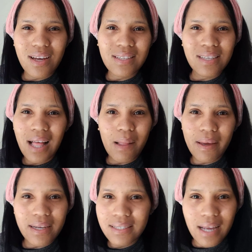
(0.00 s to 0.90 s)
see, I,
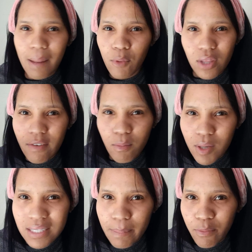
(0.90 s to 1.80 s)
see, I'm not
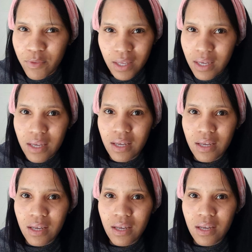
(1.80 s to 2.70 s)
everybody's cup of tea.
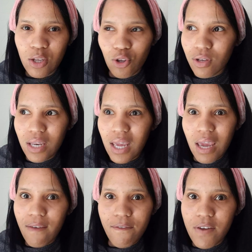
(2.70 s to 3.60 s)
Not
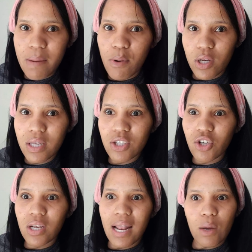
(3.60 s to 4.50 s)
everybody is
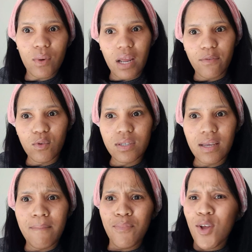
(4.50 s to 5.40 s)
gonna like what I have to
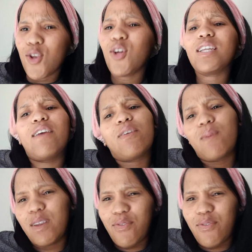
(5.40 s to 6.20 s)
say. Not everybody